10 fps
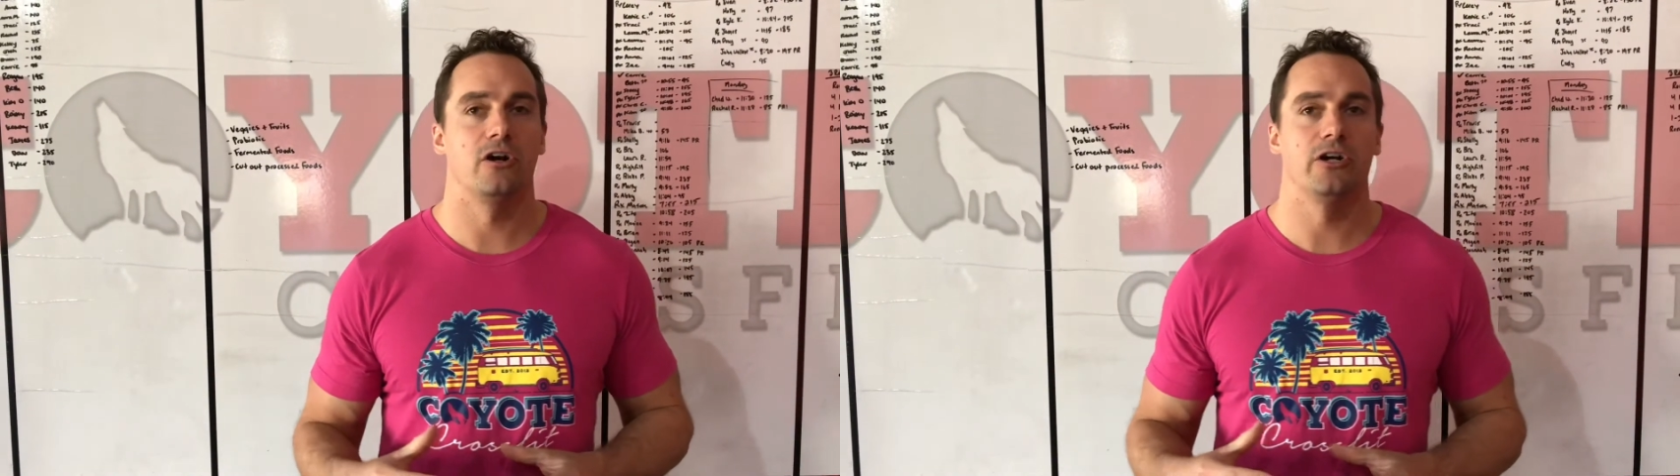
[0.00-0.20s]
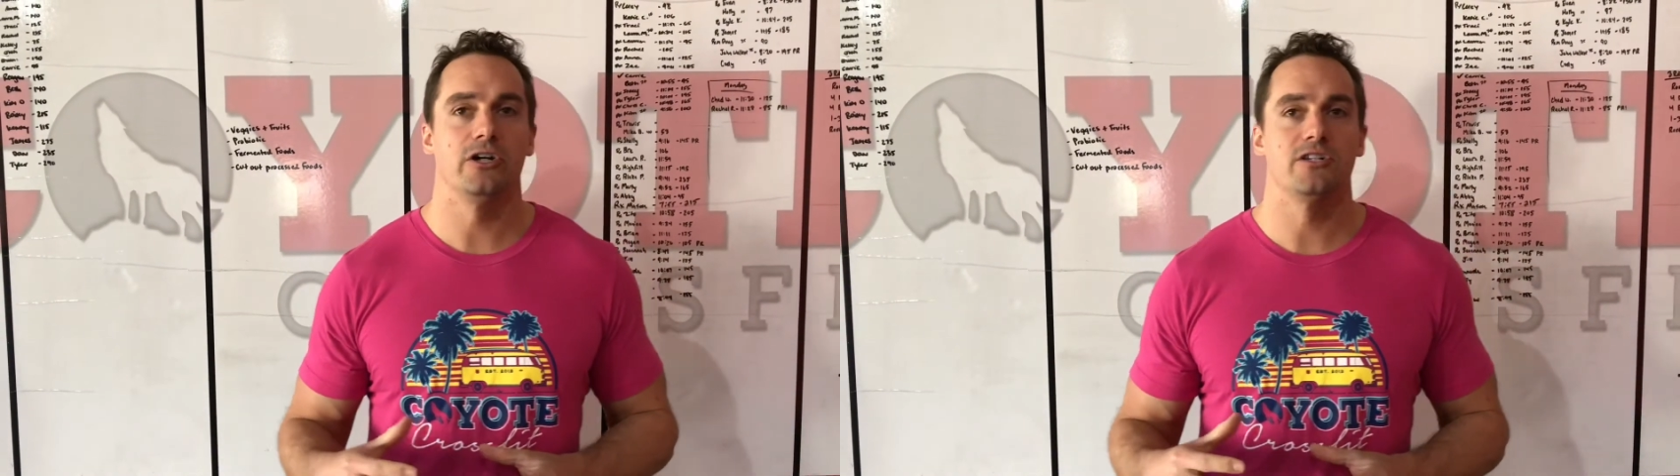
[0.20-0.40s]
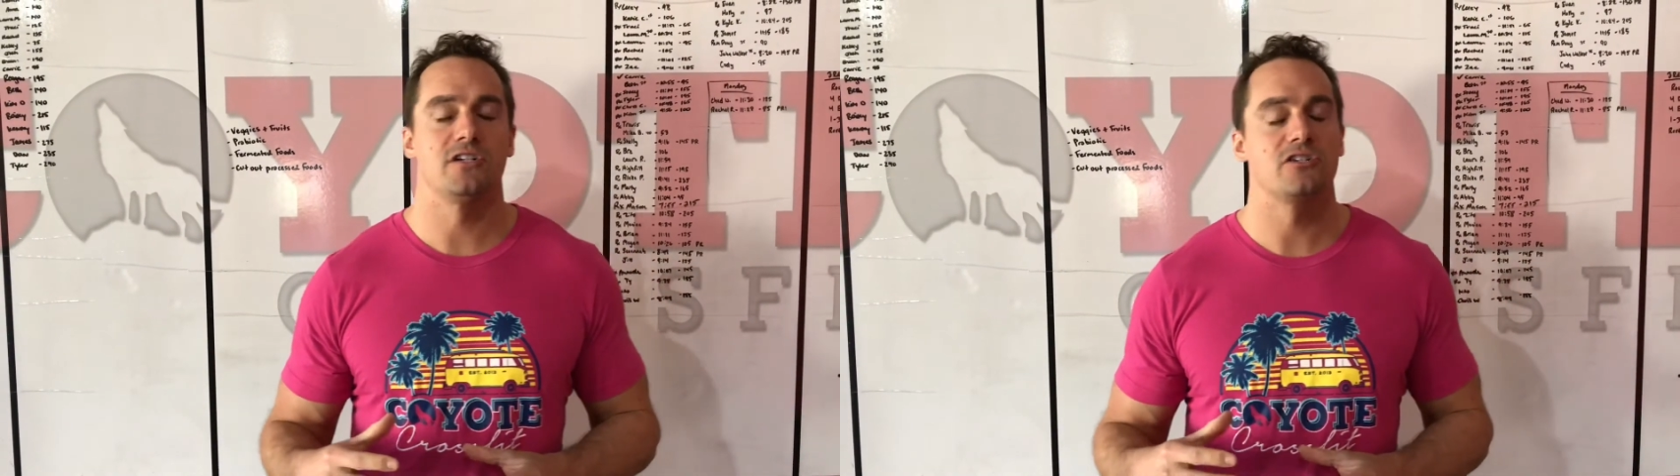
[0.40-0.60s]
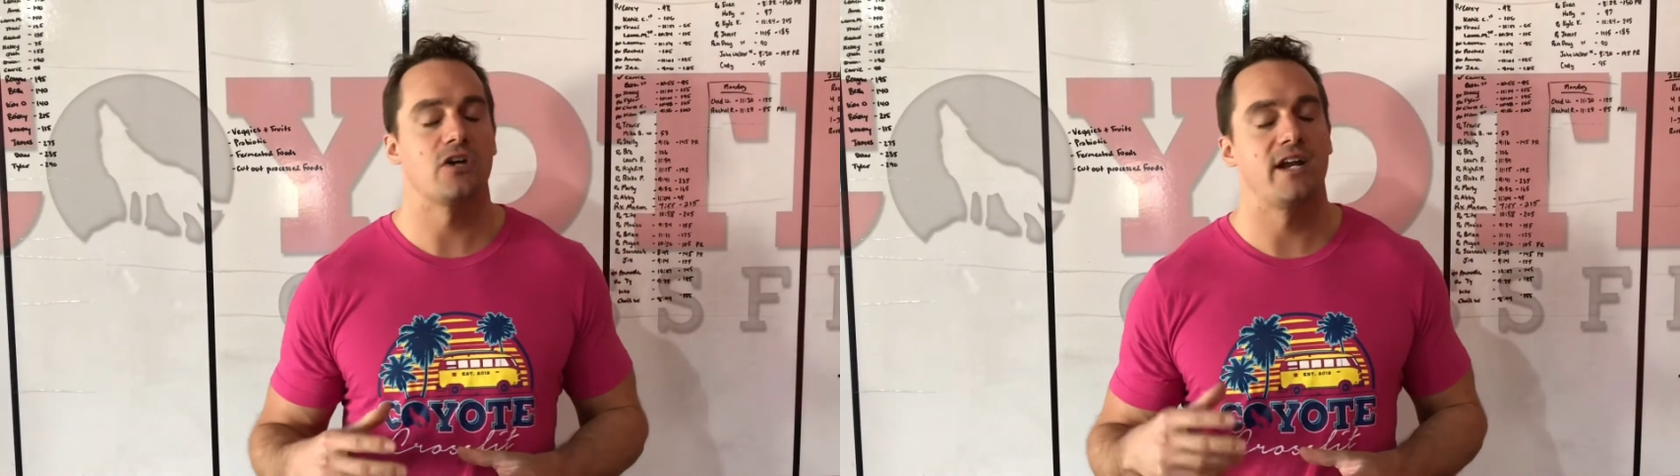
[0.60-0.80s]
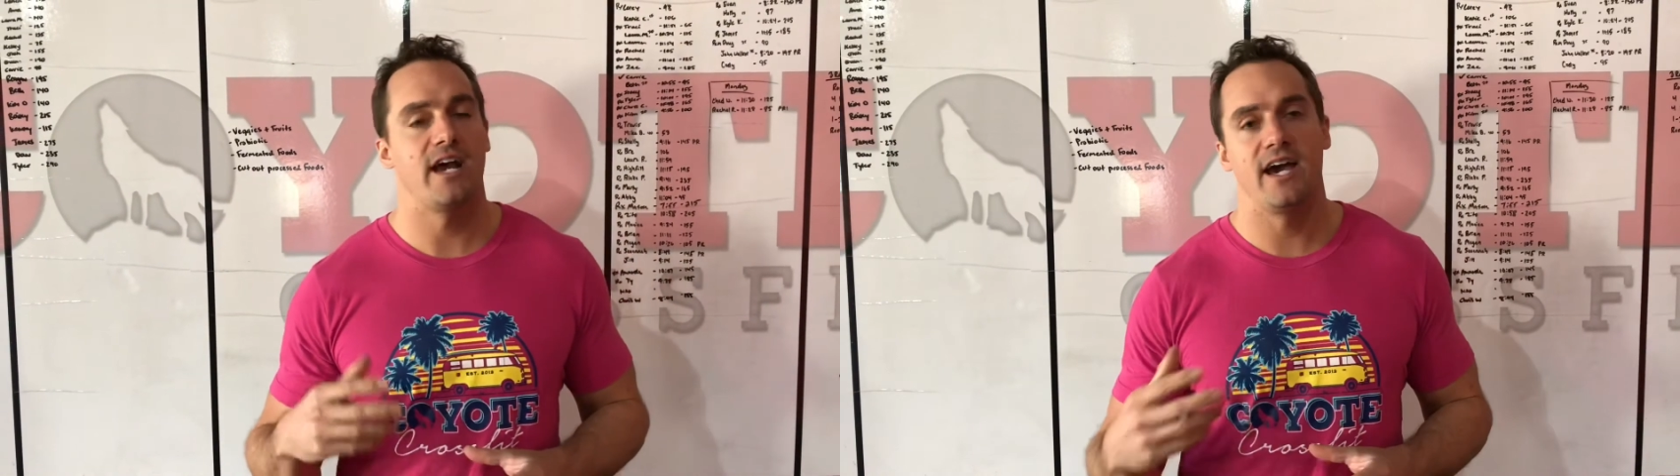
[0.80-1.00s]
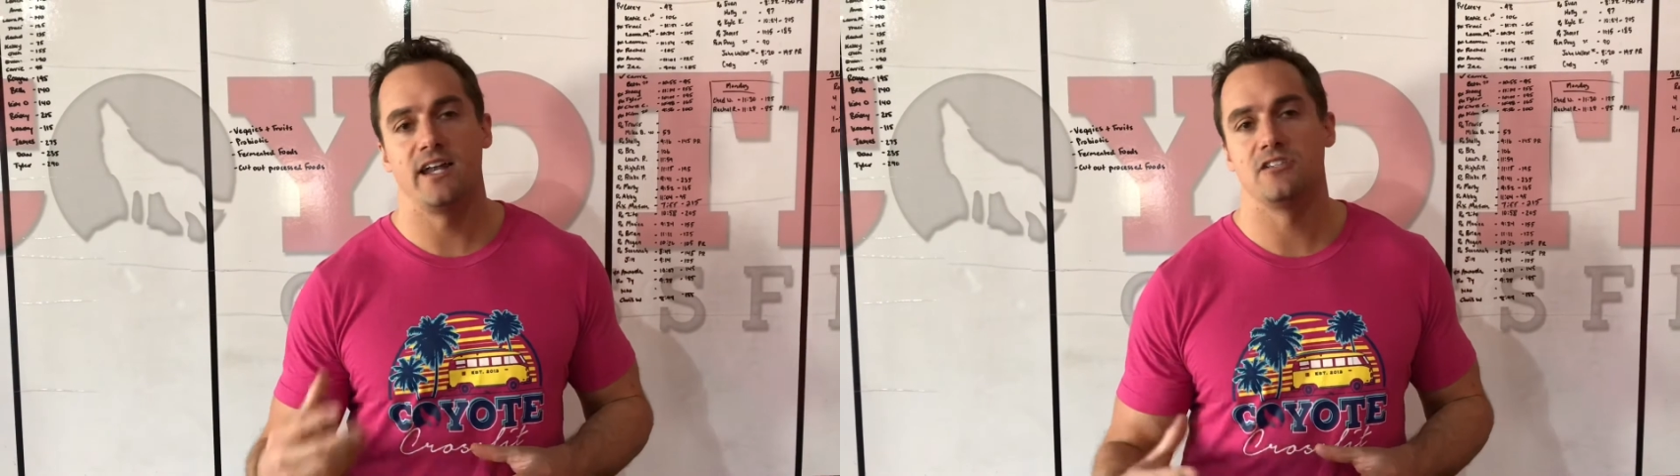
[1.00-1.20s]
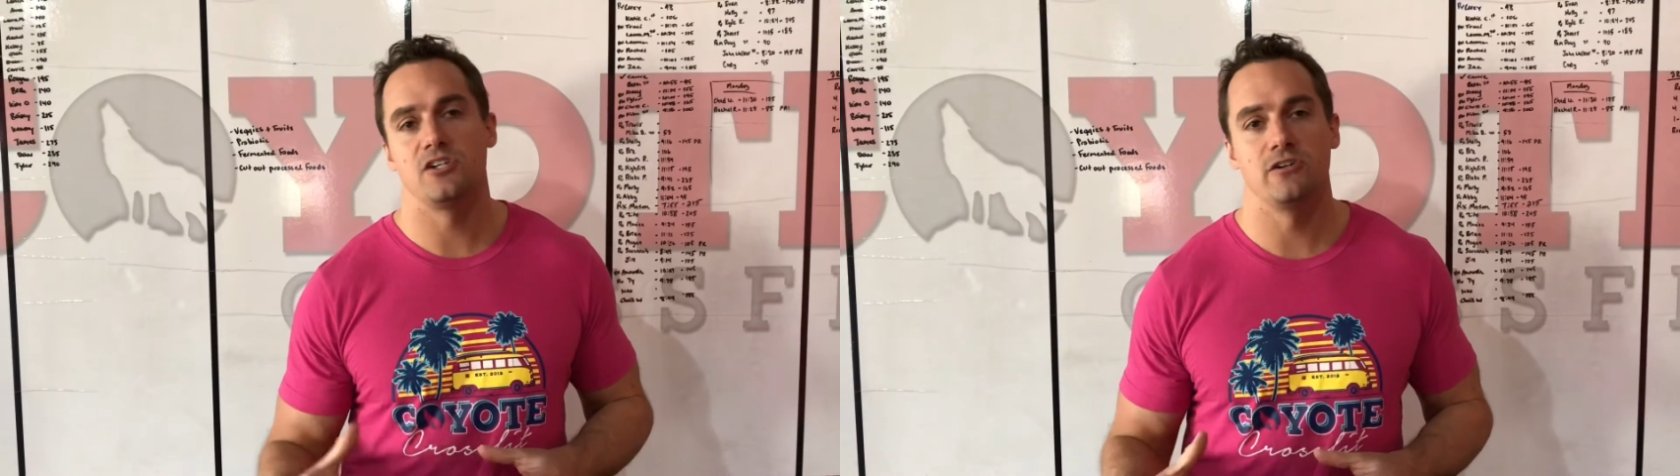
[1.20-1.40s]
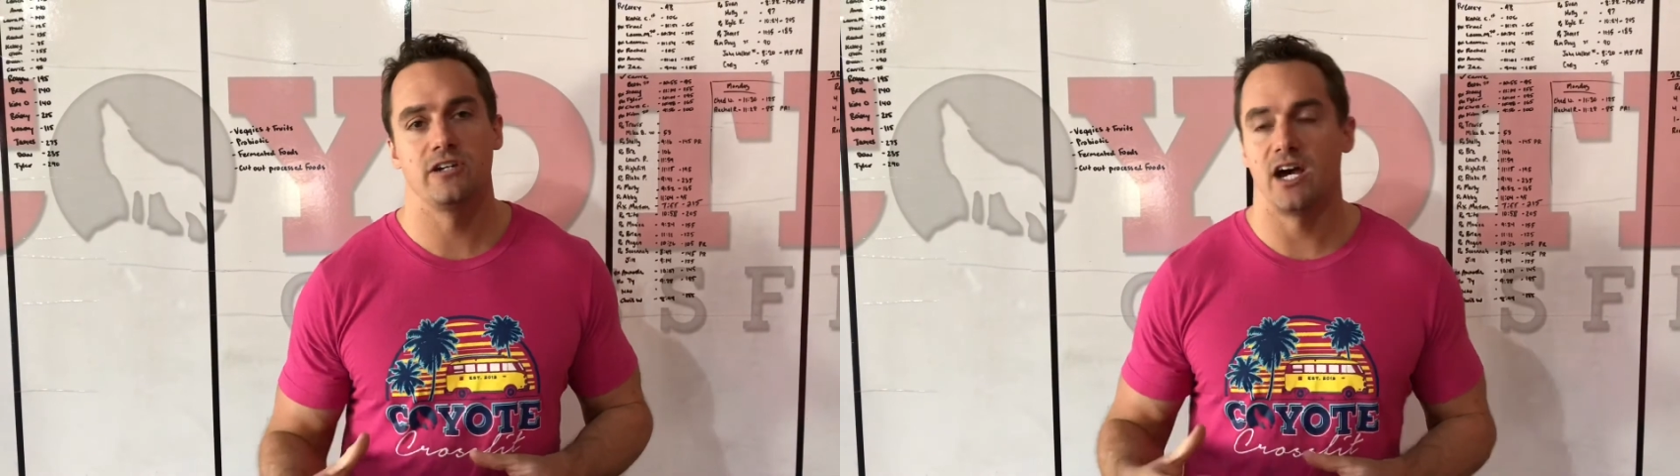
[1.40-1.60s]
are good to try to add
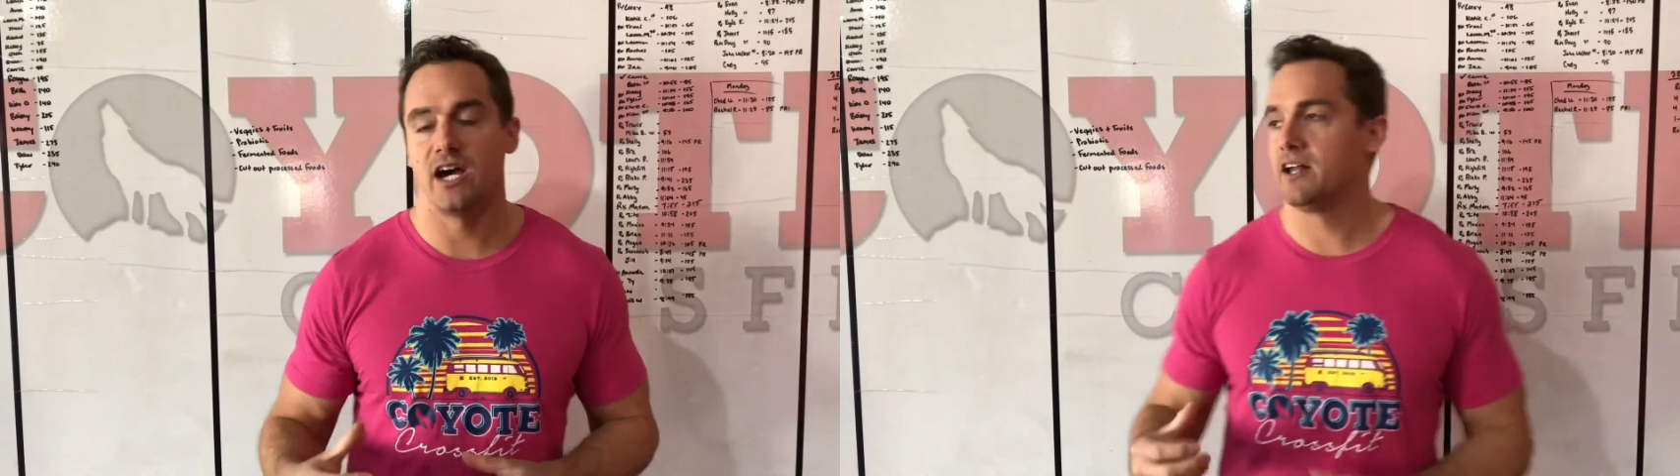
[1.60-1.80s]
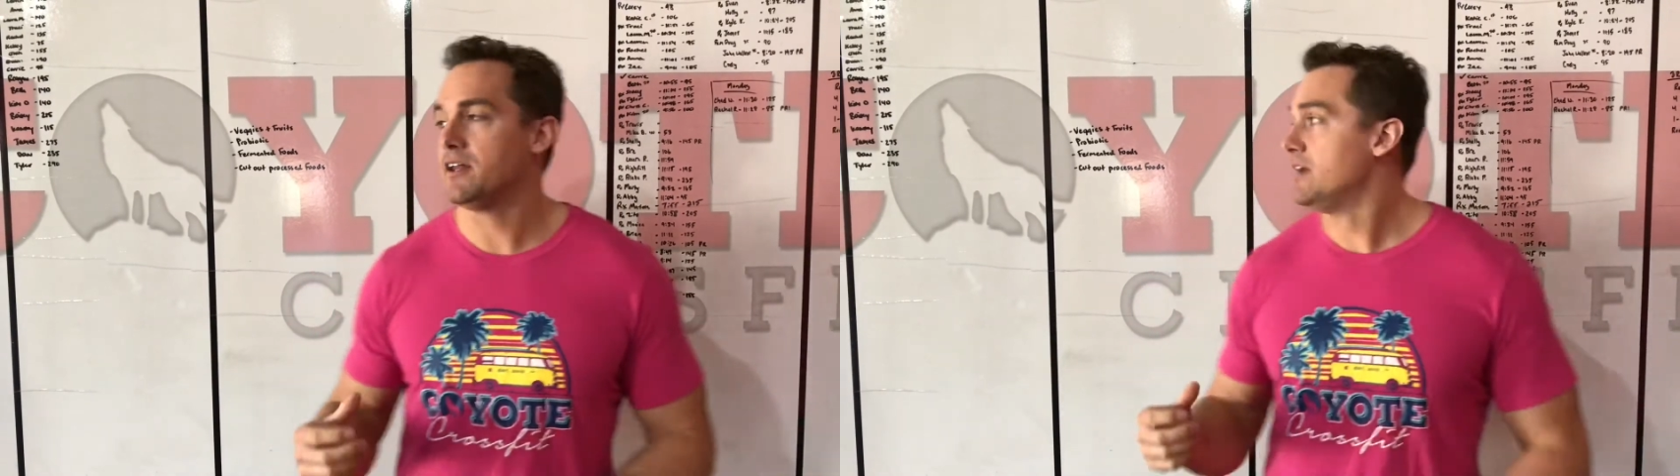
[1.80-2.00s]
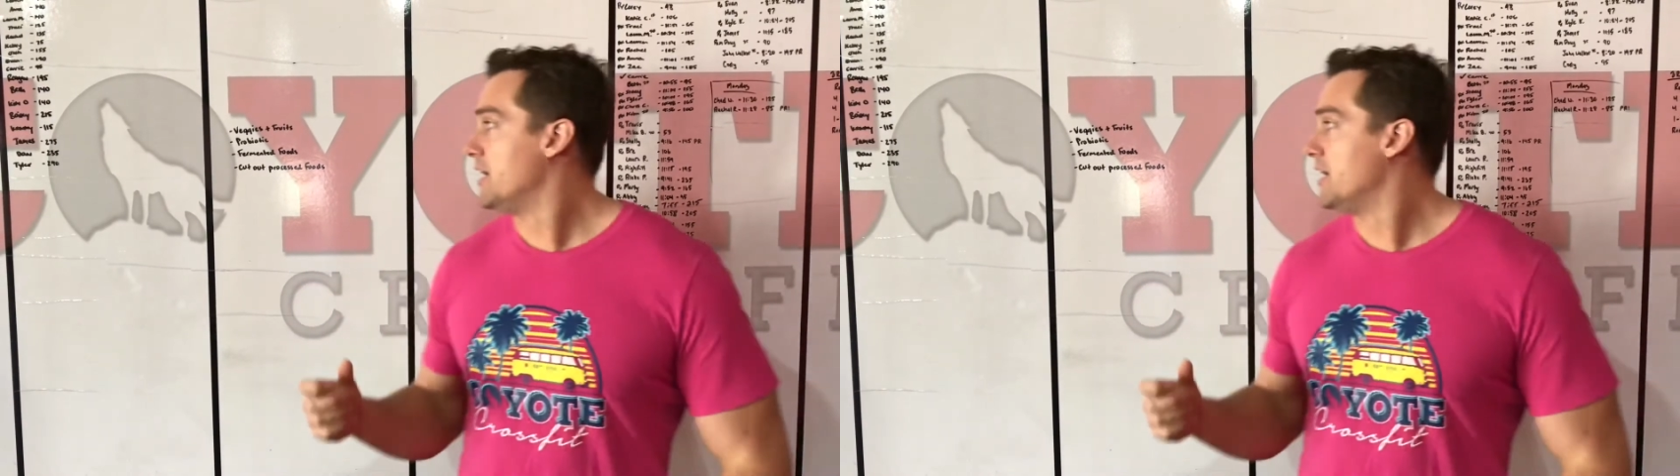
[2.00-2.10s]
into your diet.